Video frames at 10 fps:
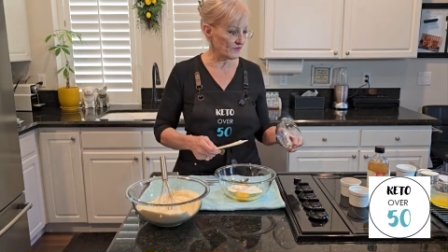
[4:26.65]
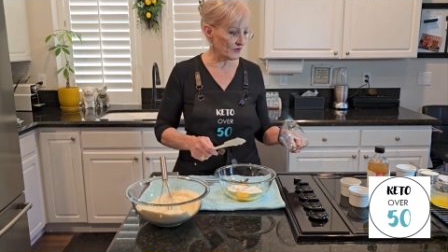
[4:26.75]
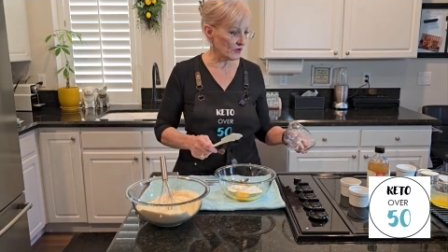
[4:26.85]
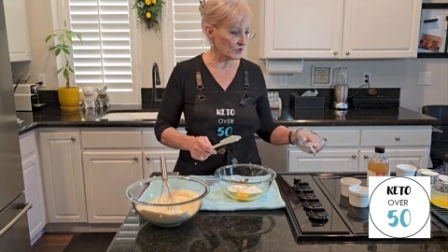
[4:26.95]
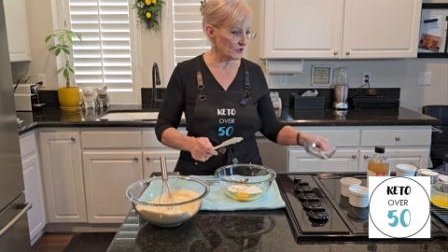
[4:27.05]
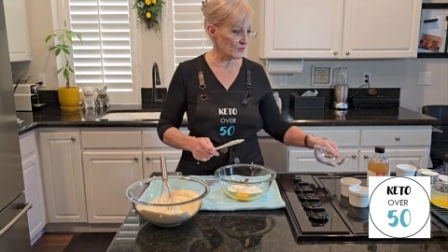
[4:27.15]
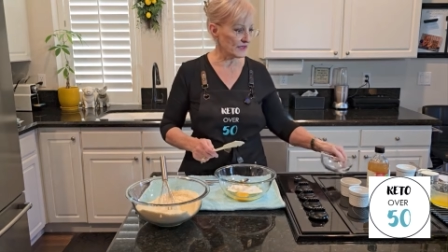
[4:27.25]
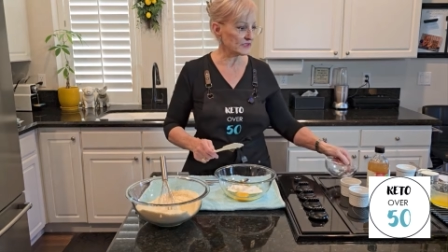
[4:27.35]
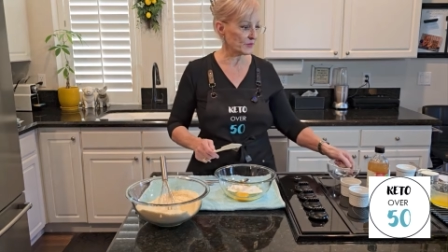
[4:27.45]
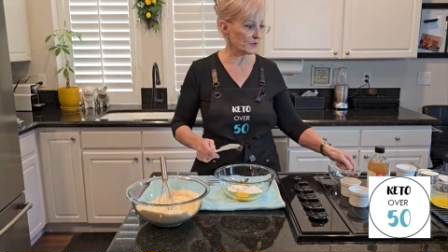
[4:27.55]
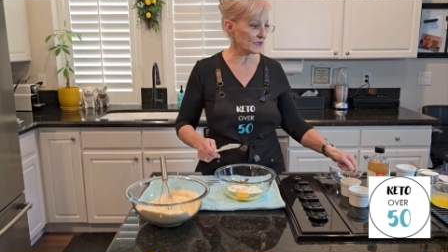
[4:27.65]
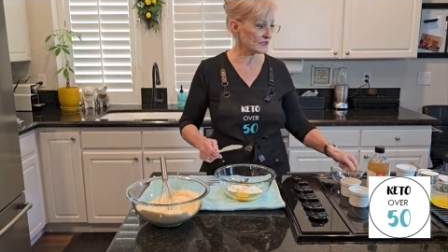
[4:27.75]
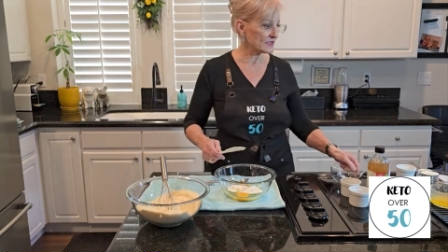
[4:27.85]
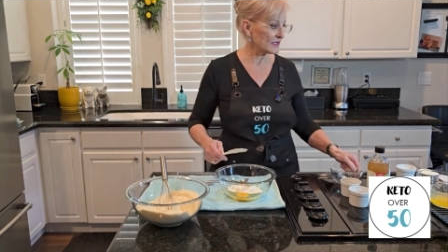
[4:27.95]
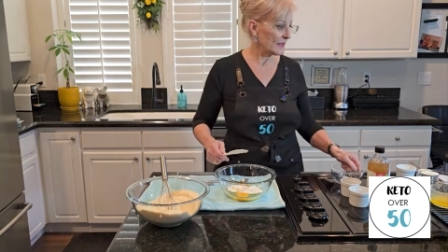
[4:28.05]
for all your
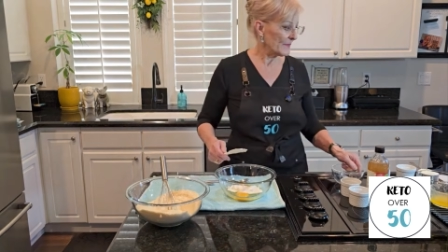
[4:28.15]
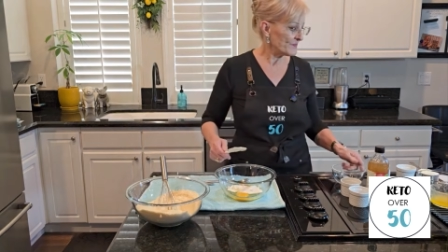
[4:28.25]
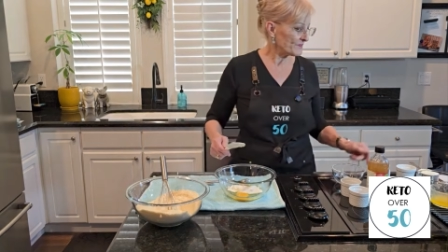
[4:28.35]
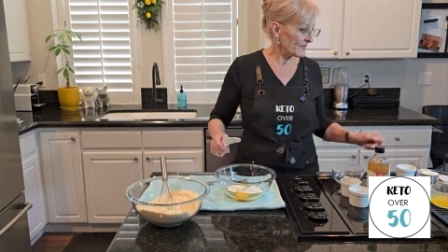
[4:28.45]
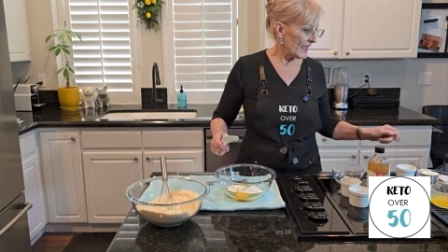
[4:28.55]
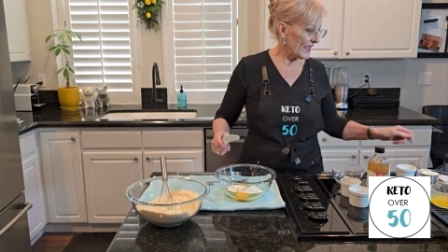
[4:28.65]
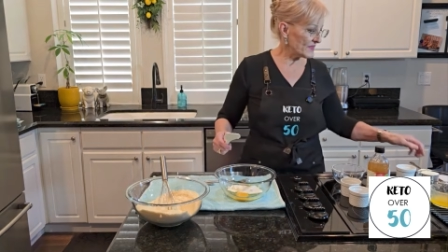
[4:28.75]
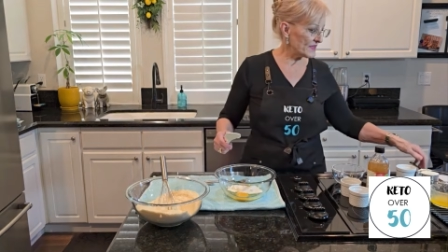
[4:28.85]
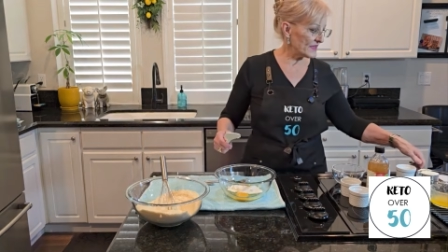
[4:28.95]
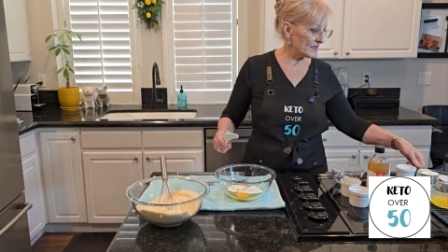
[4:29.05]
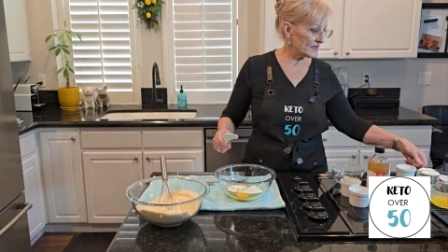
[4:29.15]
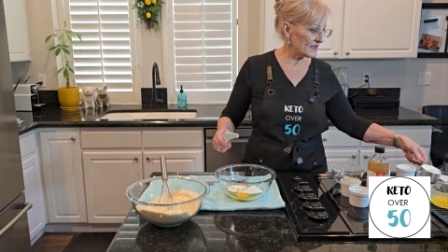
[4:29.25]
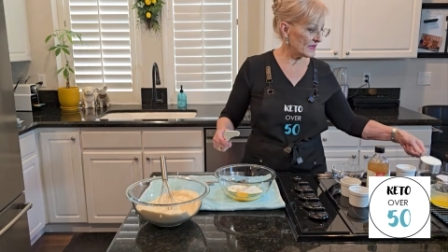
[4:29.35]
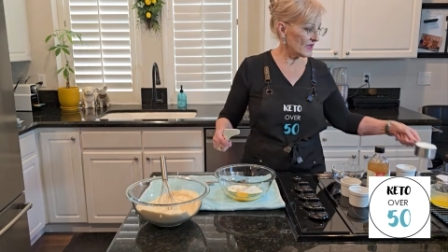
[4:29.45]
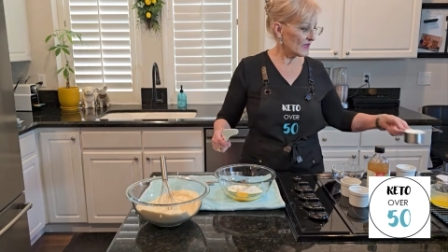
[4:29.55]
recipes. And then,
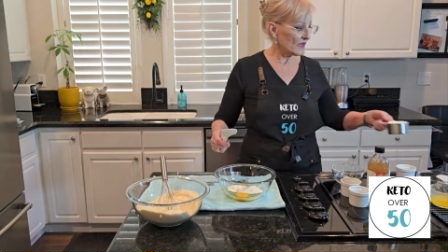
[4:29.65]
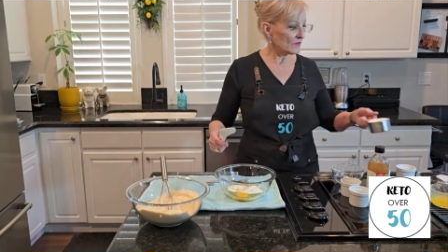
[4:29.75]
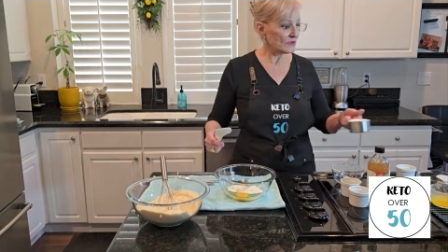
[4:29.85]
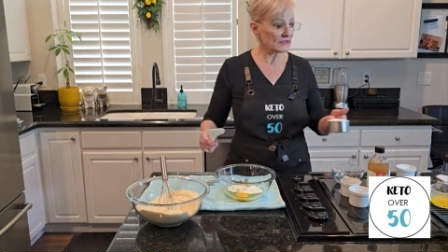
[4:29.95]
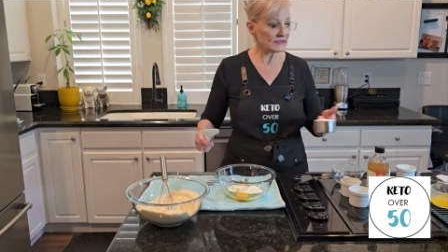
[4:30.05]
what